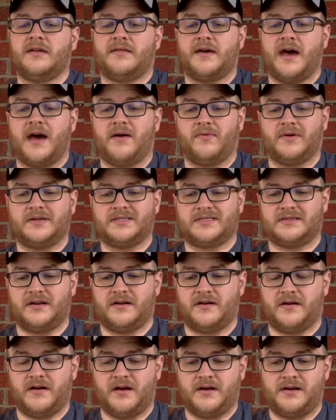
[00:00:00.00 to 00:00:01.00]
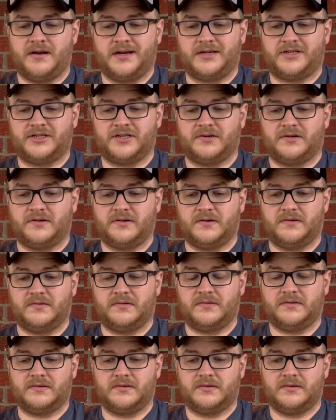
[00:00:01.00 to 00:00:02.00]
That was their
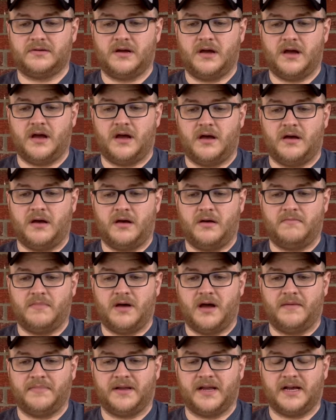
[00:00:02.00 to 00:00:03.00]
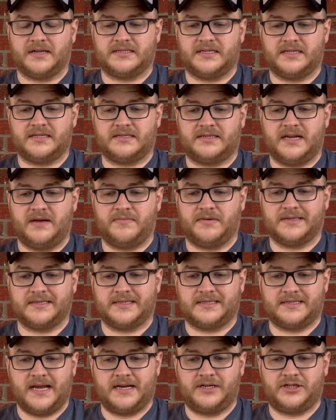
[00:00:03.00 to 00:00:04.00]
initial, I'm guessing,
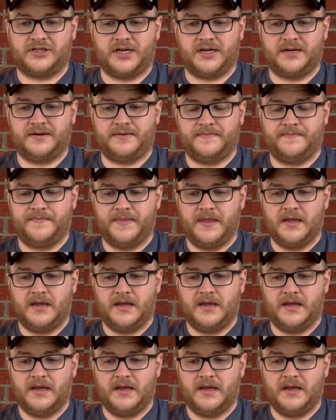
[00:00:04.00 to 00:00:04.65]
stabilization,